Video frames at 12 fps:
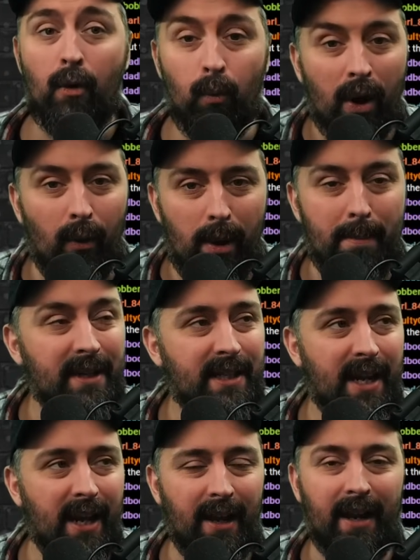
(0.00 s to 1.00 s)
Will we be
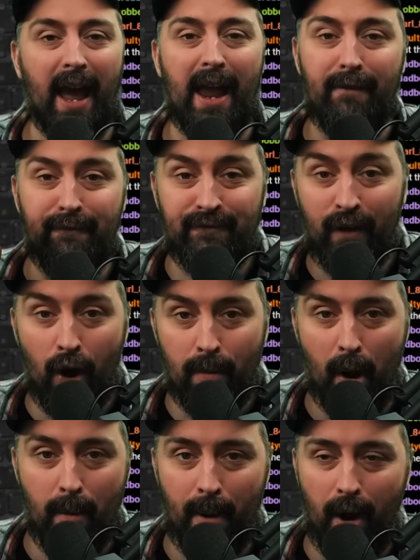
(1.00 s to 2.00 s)
seeing a
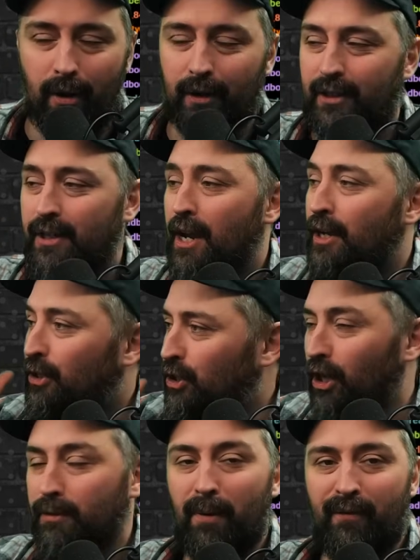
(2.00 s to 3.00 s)
FOMO box
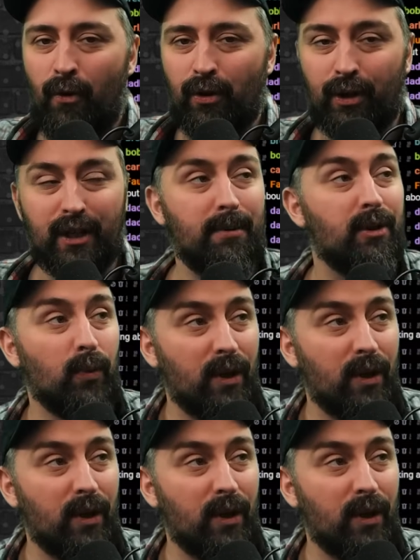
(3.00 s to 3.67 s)
just before Christmas?